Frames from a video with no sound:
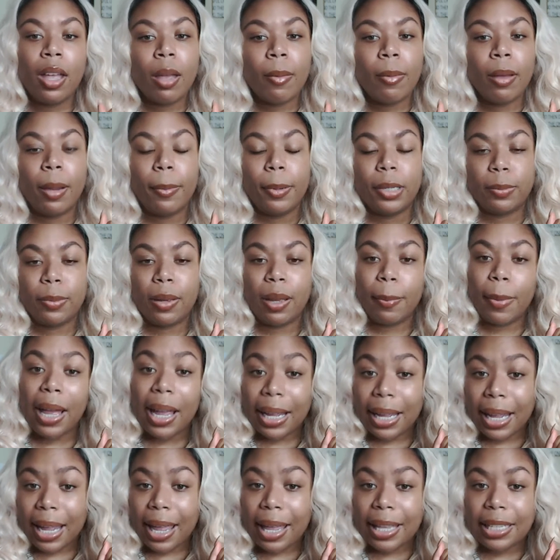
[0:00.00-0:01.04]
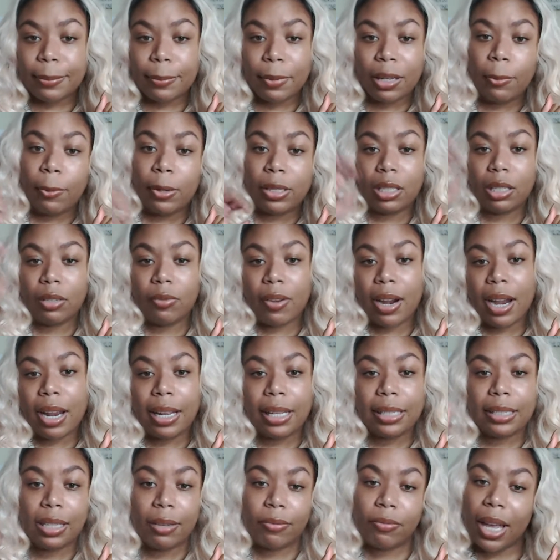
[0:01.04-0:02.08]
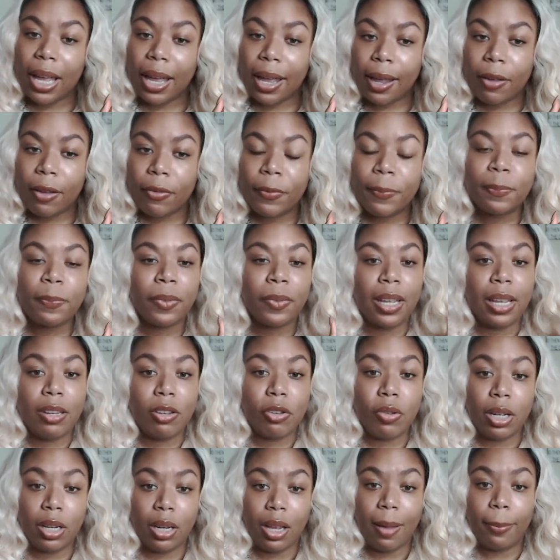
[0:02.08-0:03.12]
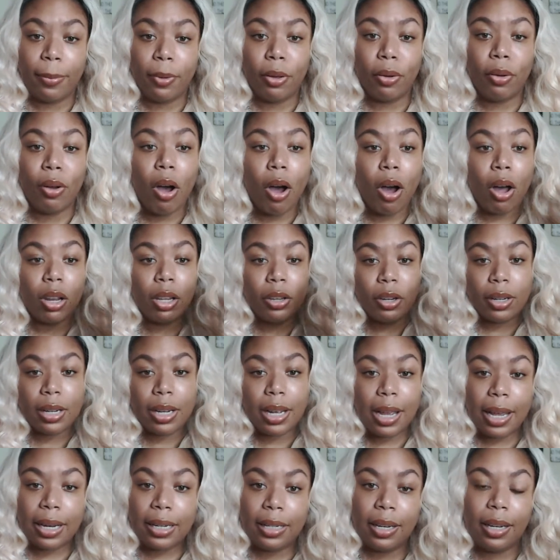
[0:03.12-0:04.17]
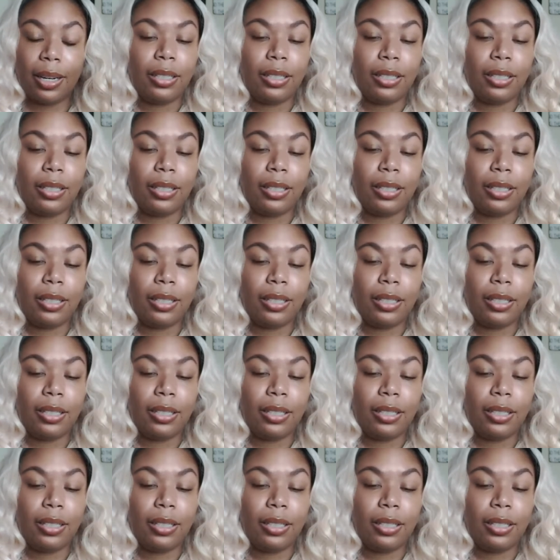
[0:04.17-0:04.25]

publish my podcast Monday, Wednesday, Fridays at 5, and you can upload all of your content.